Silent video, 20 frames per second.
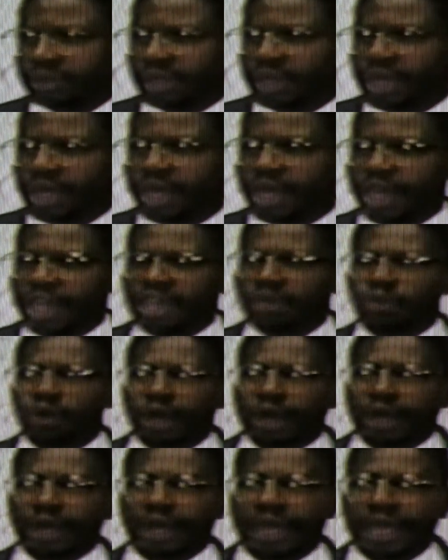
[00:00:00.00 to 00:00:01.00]
He
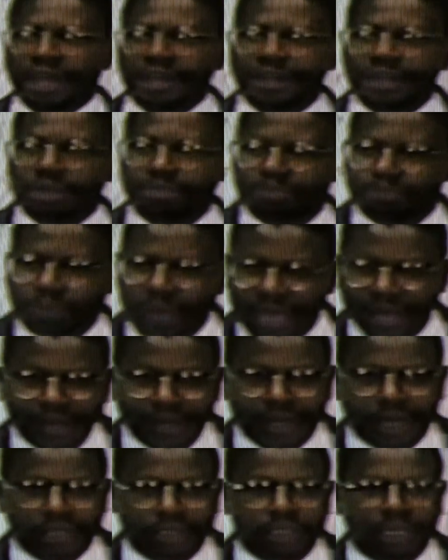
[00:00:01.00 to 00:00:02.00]
wanted
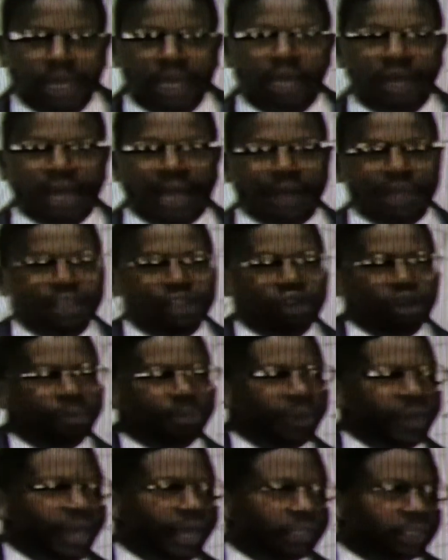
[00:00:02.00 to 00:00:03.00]
independence. Now,
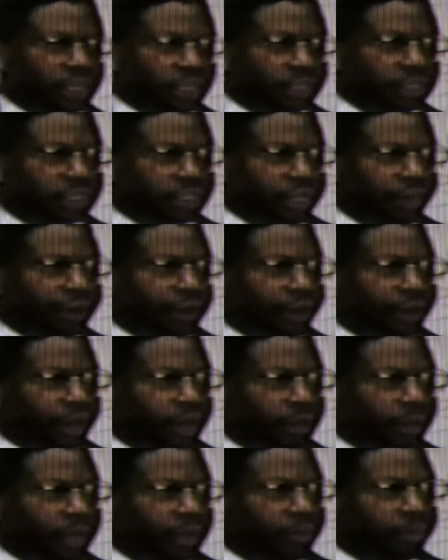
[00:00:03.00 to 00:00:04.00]
Europeans considered
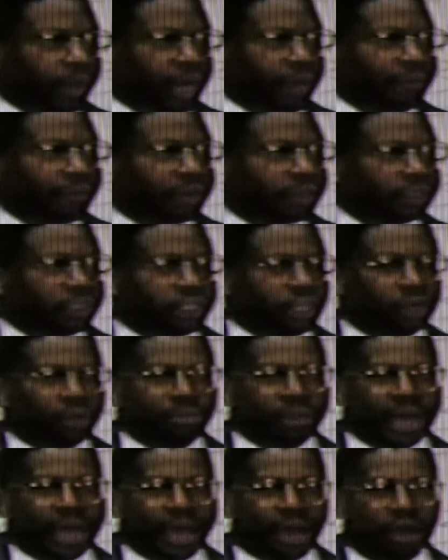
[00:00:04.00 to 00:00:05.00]
him, and maybe consider him
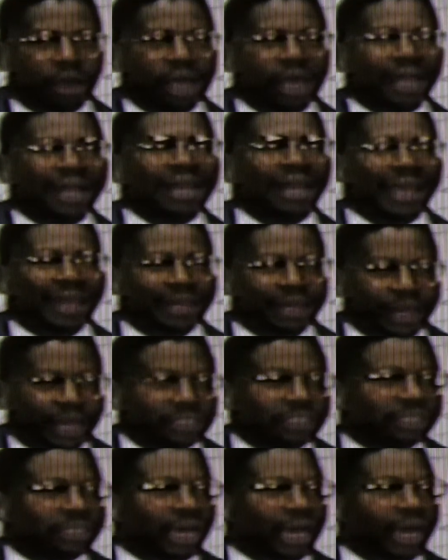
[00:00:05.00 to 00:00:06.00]
now,
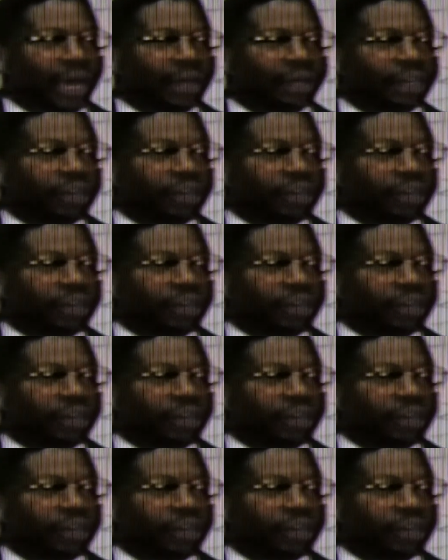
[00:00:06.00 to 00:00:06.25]
clandestine, didn't